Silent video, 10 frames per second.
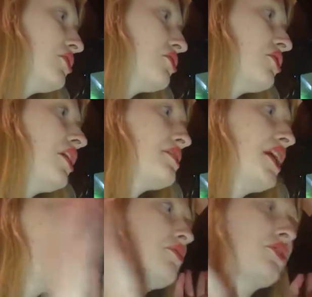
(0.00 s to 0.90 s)
lower
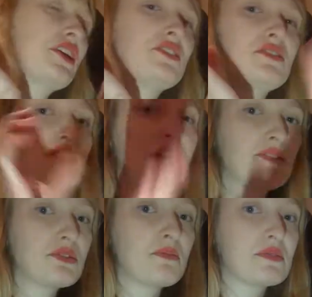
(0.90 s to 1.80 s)
cardiac, I'm not keen on the
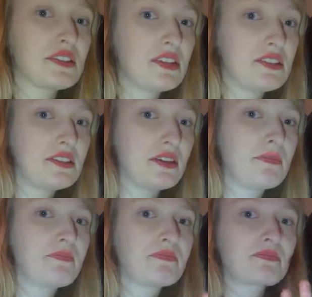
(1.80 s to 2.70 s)
L number
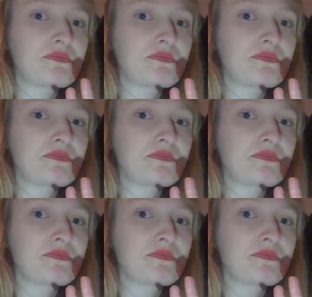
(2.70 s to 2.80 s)
system.